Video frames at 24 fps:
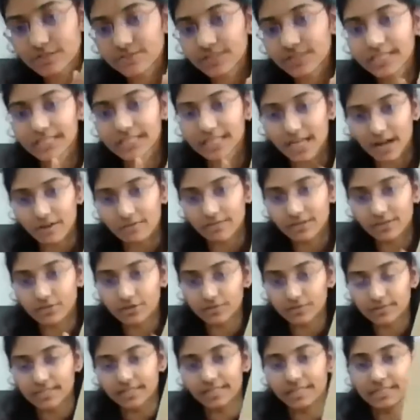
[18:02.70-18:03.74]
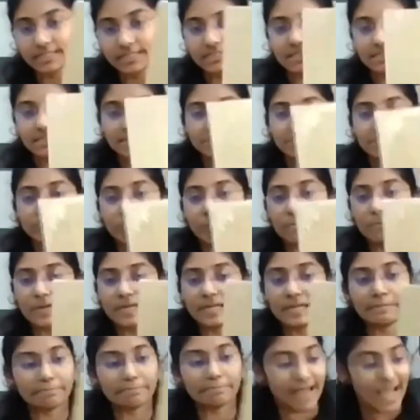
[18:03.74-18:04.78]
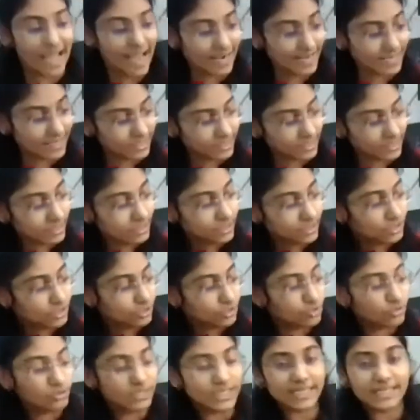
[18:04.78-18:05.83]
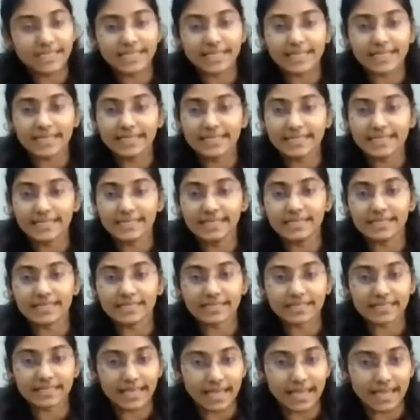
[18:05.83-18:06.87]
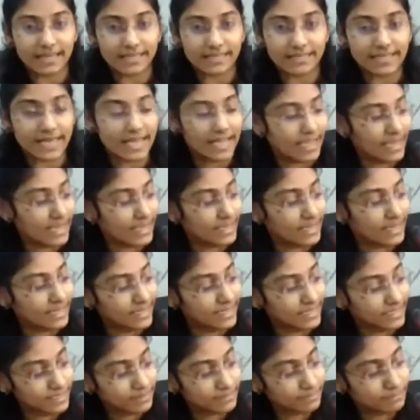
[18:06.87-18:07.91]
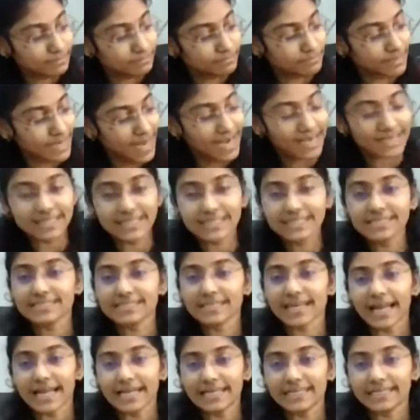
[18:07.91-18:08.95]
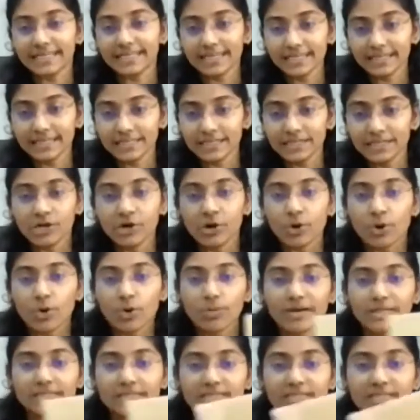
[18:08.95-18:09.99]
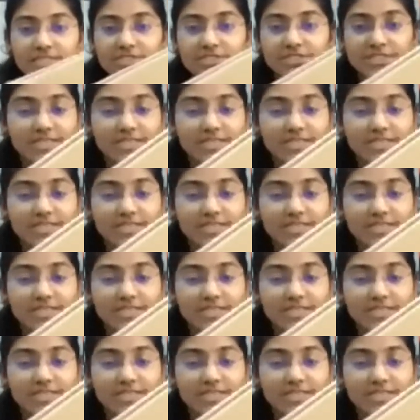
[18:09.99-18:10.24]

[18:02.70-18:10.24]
of the cover over it. It is properly packed. So the kid can daily practice writing over these